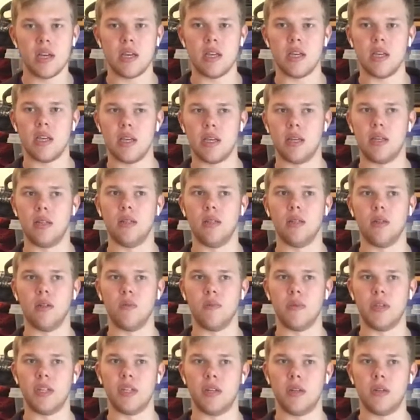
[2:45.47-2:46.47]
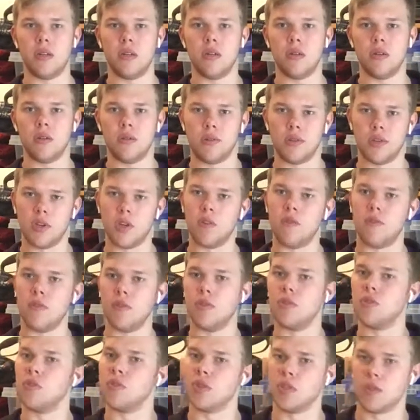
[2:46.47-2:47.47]
in a little bit. So if you
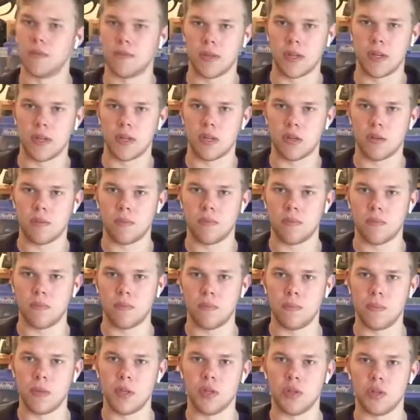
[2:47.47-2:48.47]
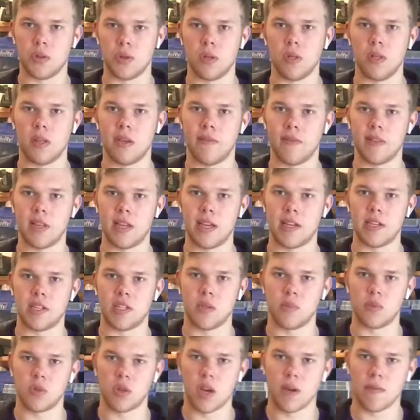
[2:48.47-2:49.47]
enjoy this video, be sure to leave a like and
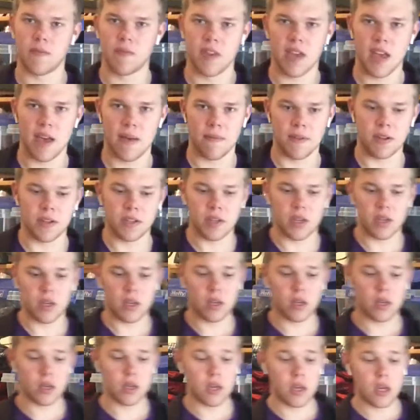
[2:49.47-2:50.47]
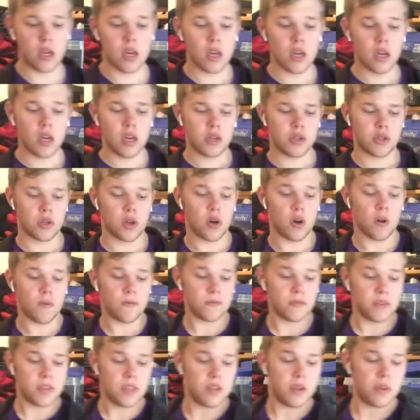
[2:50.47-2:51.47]
subscribe if you haven't. So
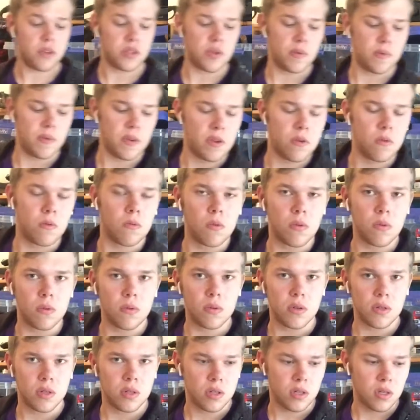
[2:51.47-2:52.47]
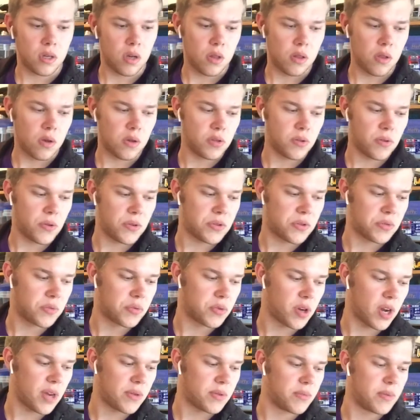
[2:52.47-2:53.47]
hopefully those of you
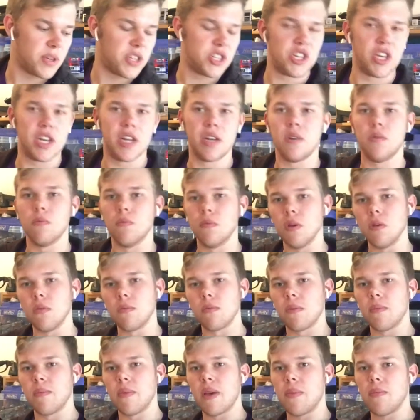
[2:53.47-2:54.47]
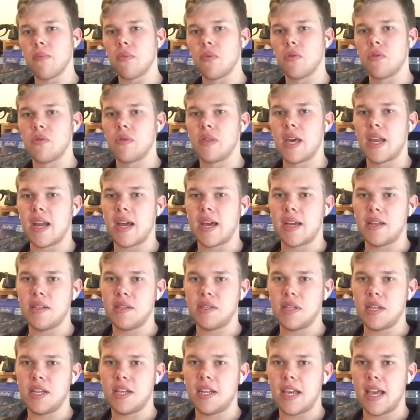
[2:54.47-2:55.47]
subscribed to my channel will remember that I
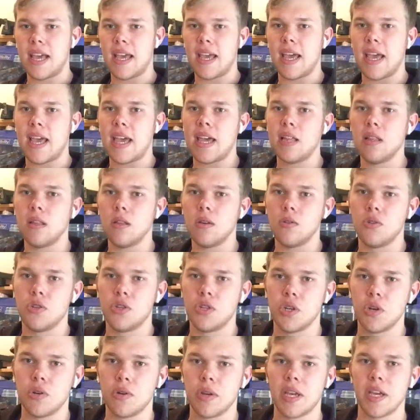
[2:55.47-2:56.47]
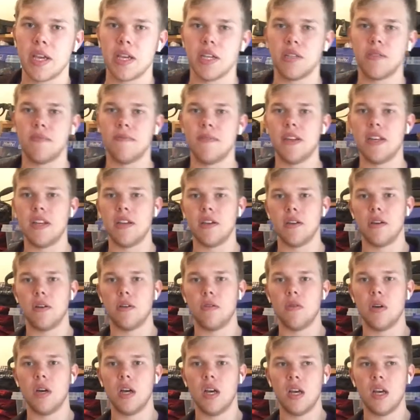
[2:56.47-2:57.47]
did a Halo showcase video